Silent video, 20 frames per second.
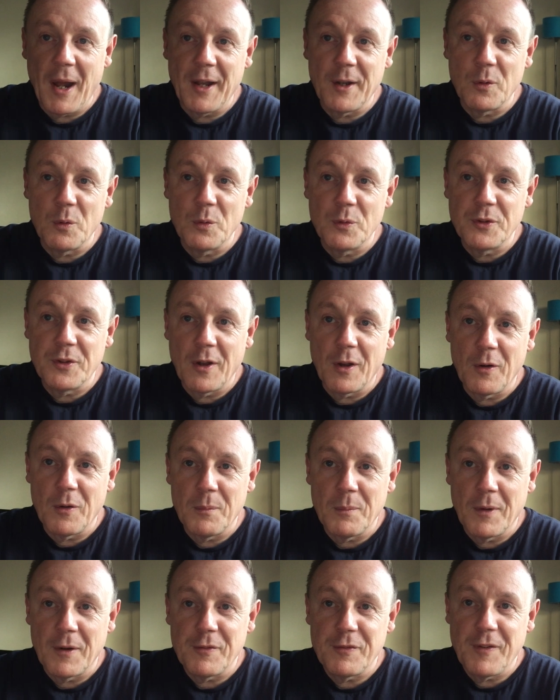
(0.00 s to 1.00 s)
and also
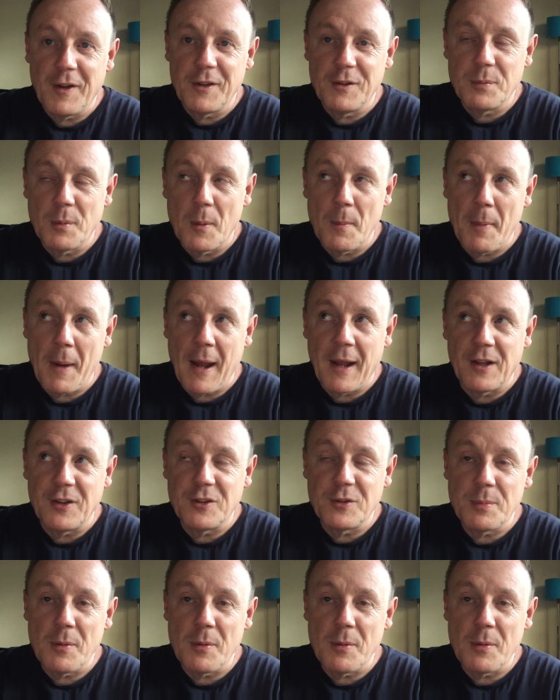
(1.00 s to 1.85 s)
on my Facebook page,